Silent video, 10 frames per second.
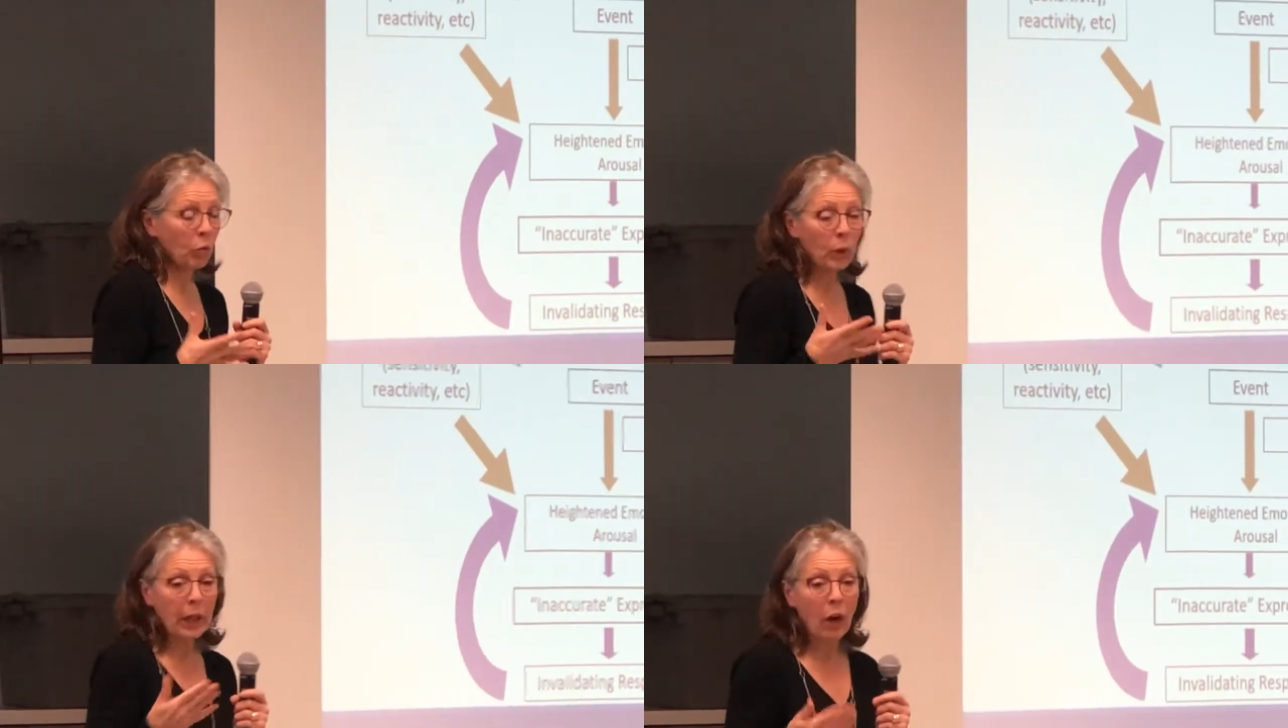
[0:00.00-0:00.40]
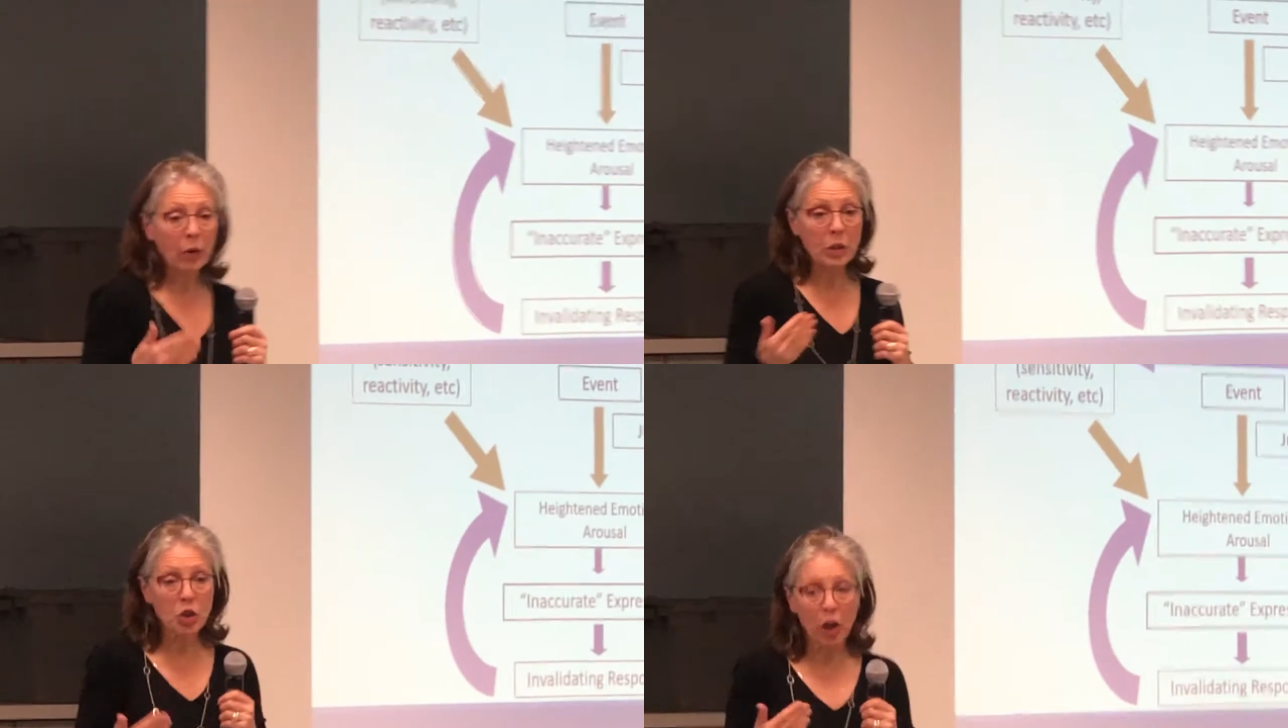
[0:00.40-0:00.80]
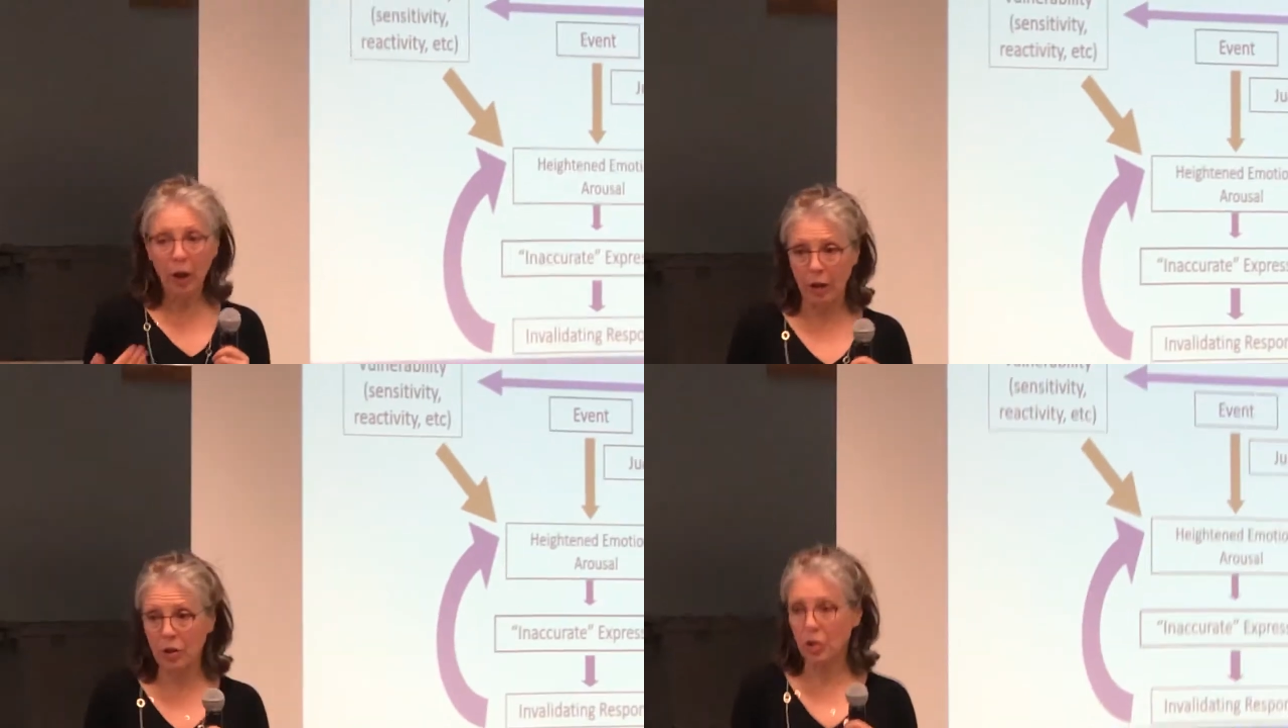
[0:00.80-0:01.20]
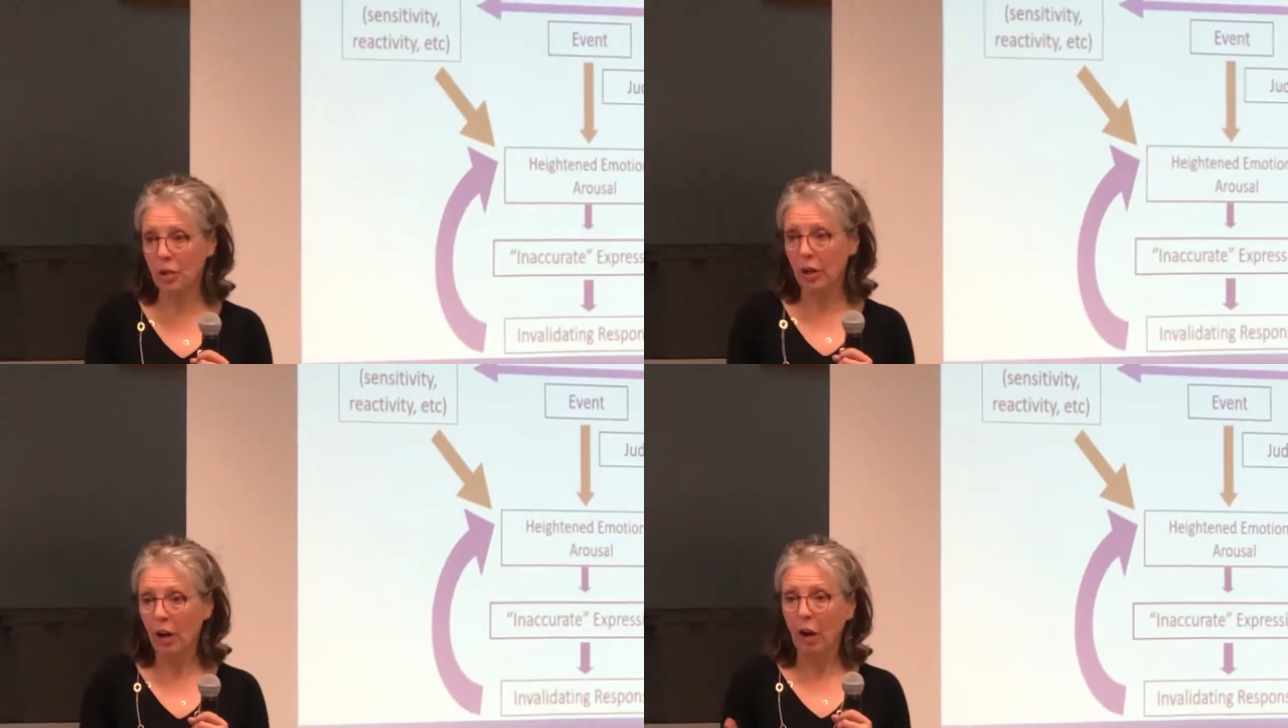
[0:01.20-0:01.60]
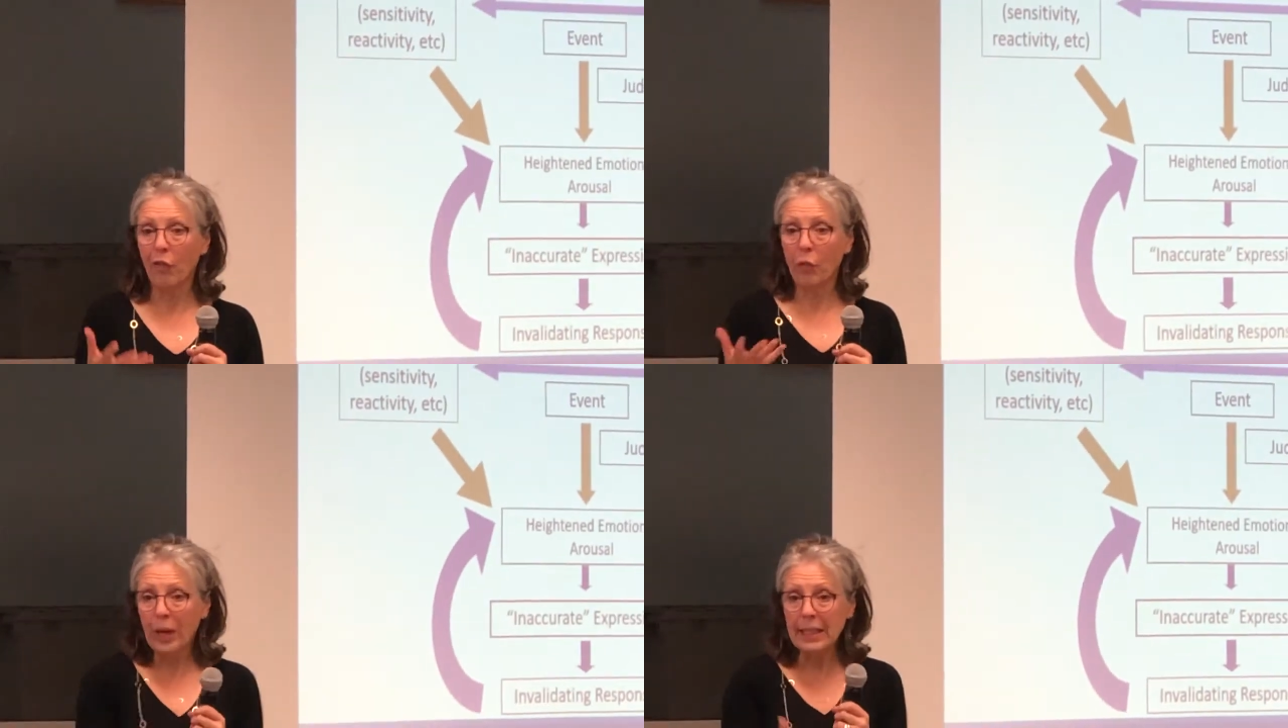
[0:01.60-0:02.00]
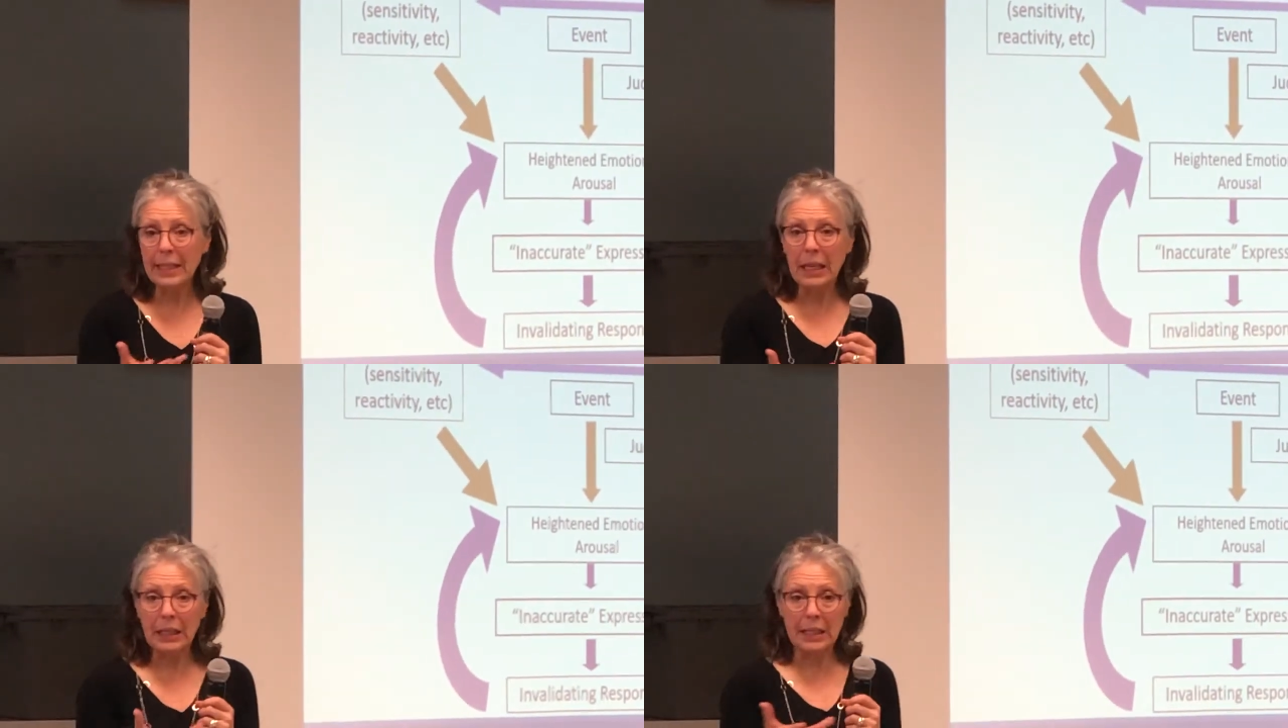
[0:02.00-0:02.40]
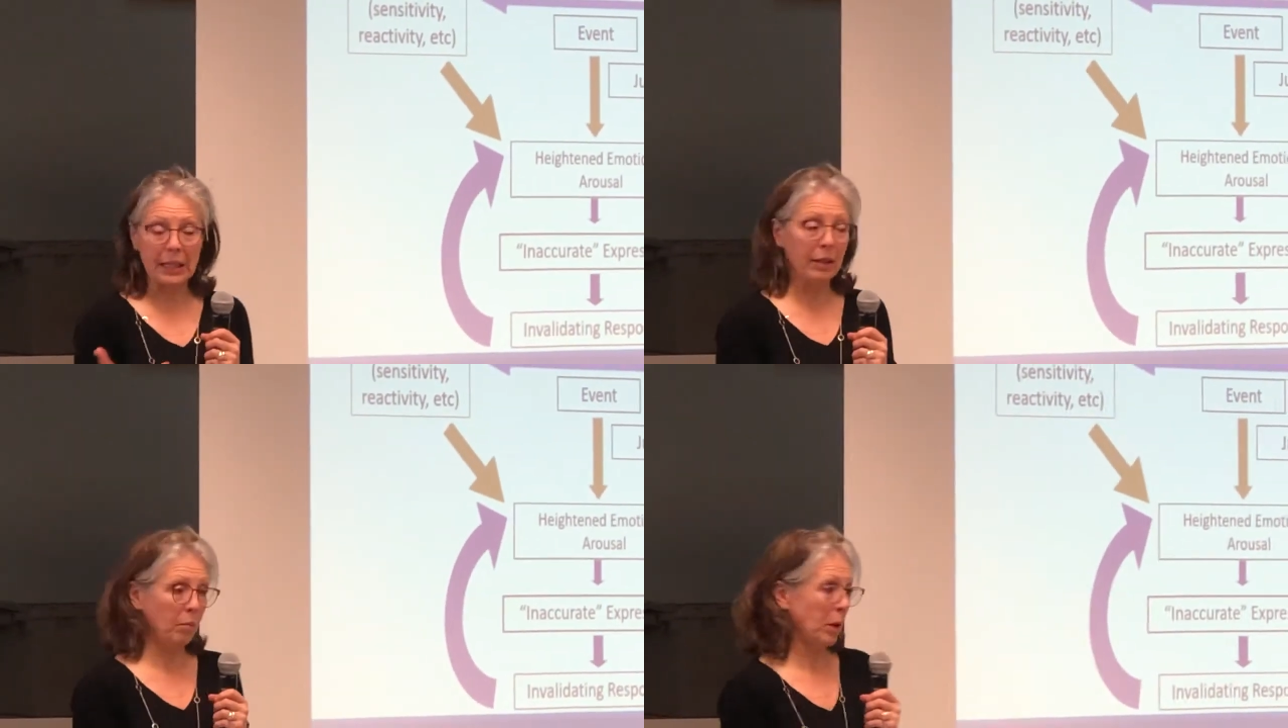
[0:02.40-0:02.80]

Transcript: we are in charge of raising these little